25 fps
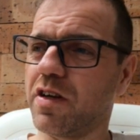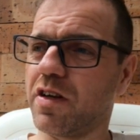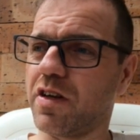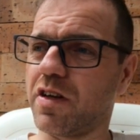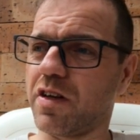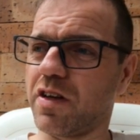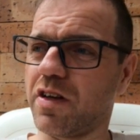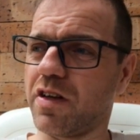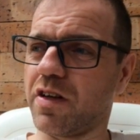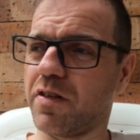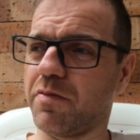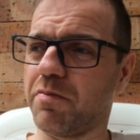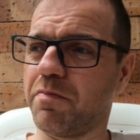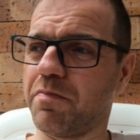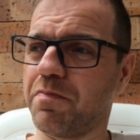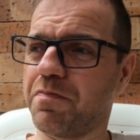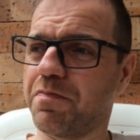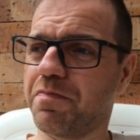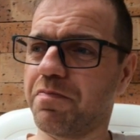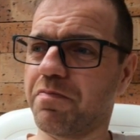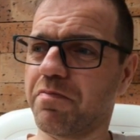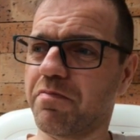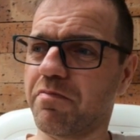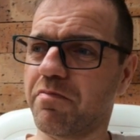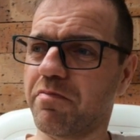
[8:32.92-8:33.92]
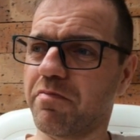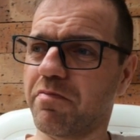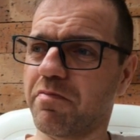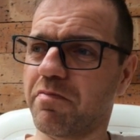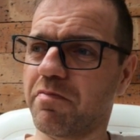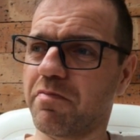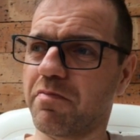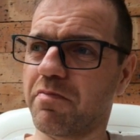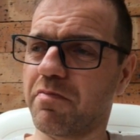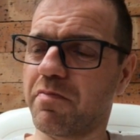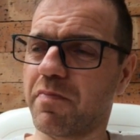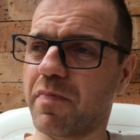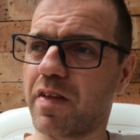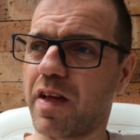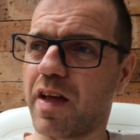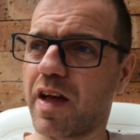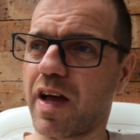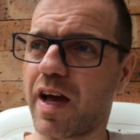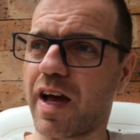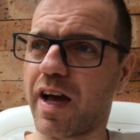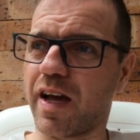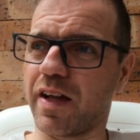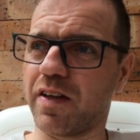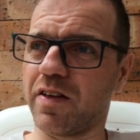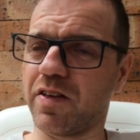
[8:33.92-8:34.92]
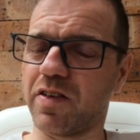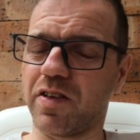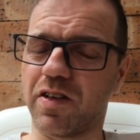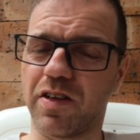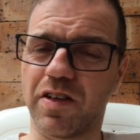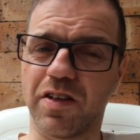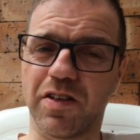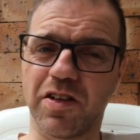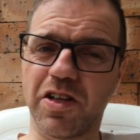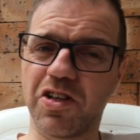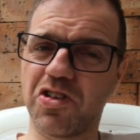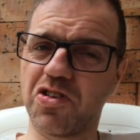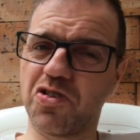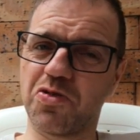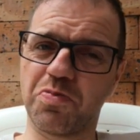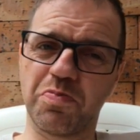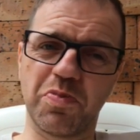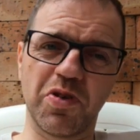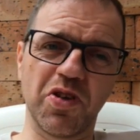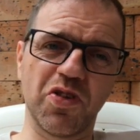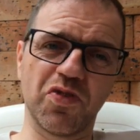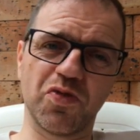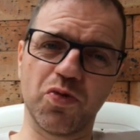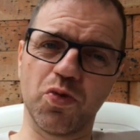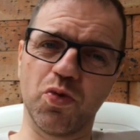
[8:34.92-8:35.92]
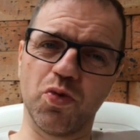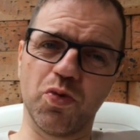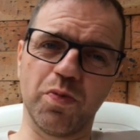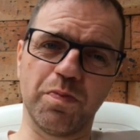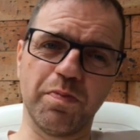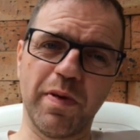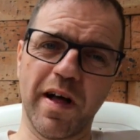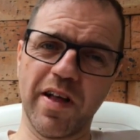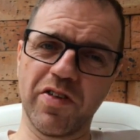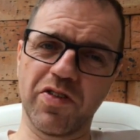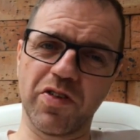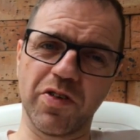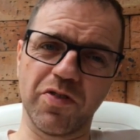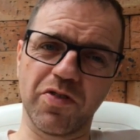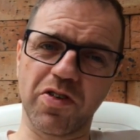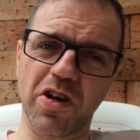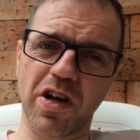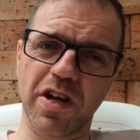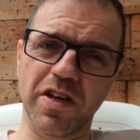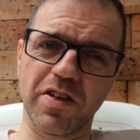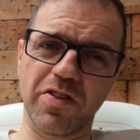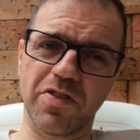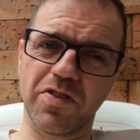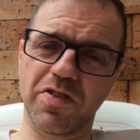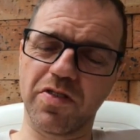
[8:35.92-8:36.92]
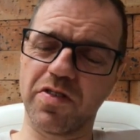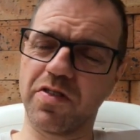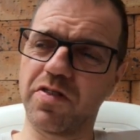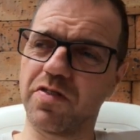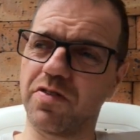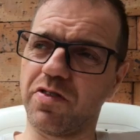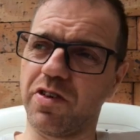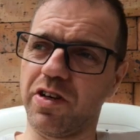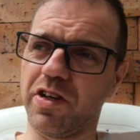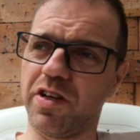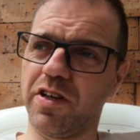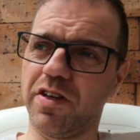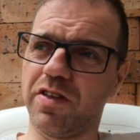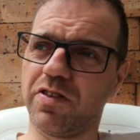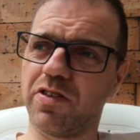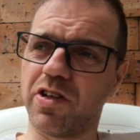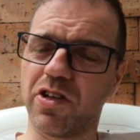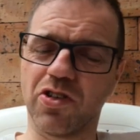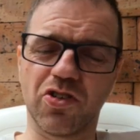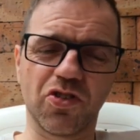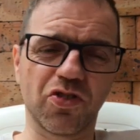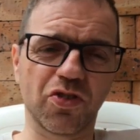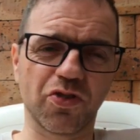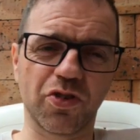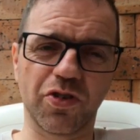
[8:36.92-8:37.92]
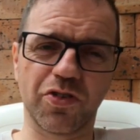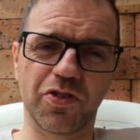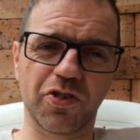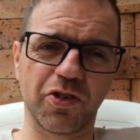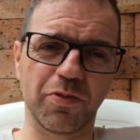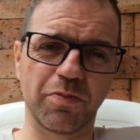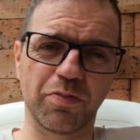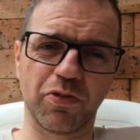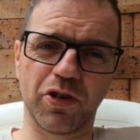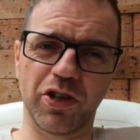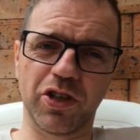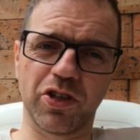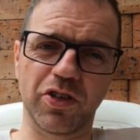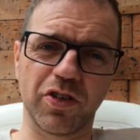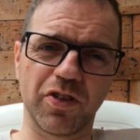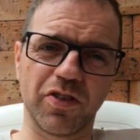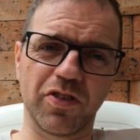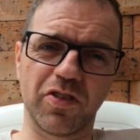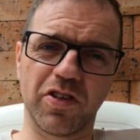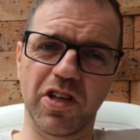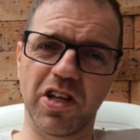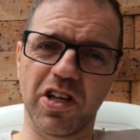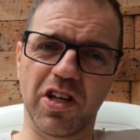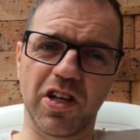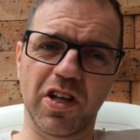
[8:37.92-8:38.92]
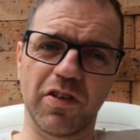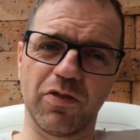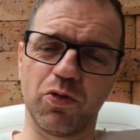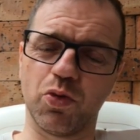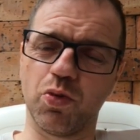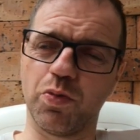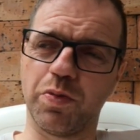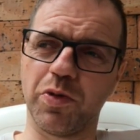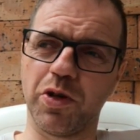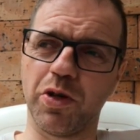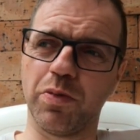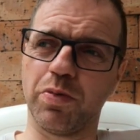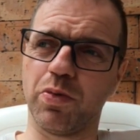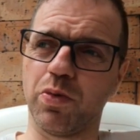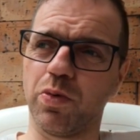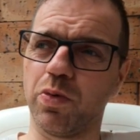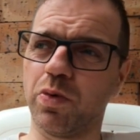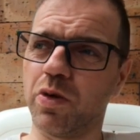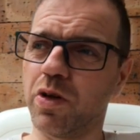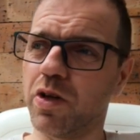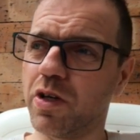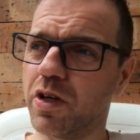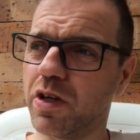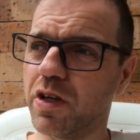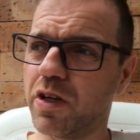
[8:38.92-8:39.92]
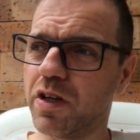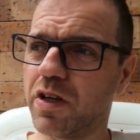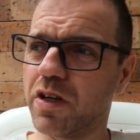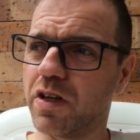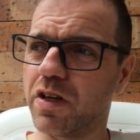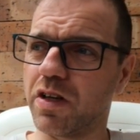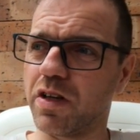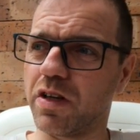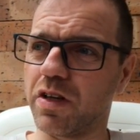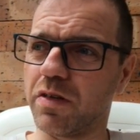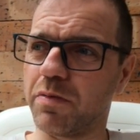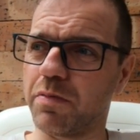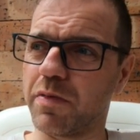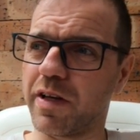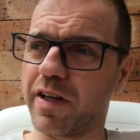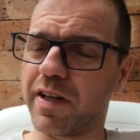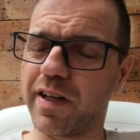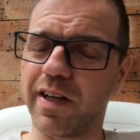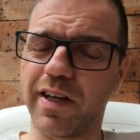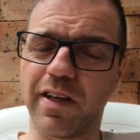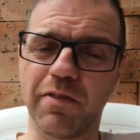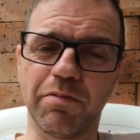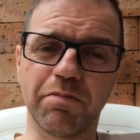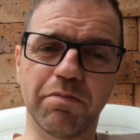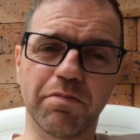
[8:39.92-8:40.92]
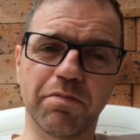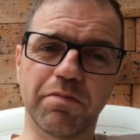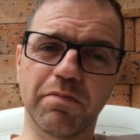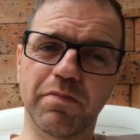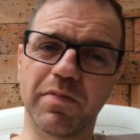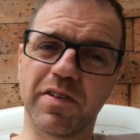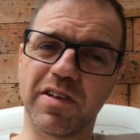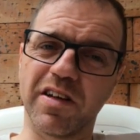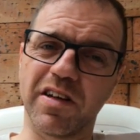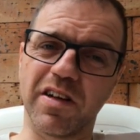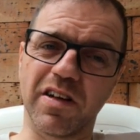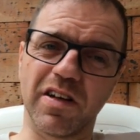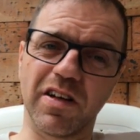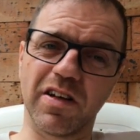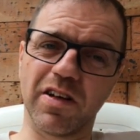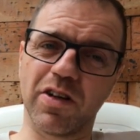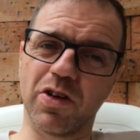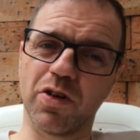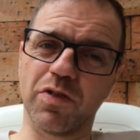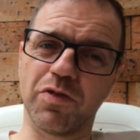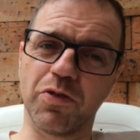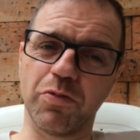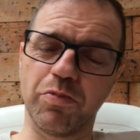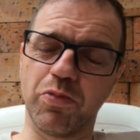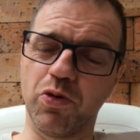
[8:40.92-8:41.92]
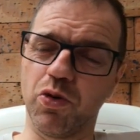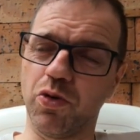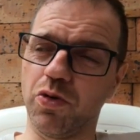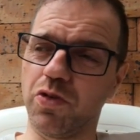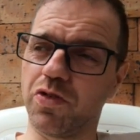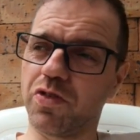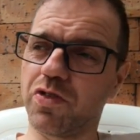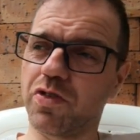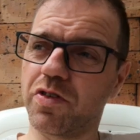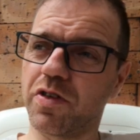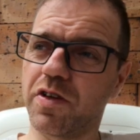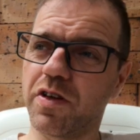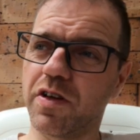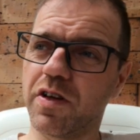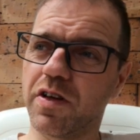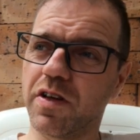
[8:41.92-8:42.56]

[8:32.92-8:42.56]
And they're just peaceful, passive guys, really. They're just Christian preachers. They're lovable people. And they get a lot of abuse.